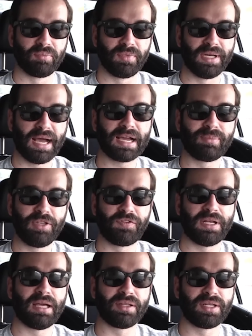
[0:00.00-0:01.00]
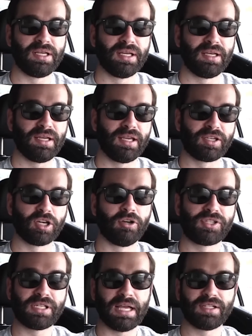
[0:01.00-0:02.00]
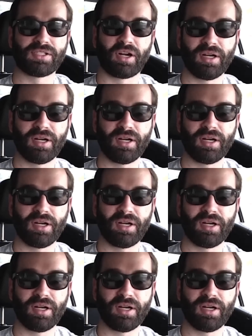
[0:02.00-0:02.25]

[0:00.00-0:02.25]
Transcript: Monogamy, fidelity, it goes against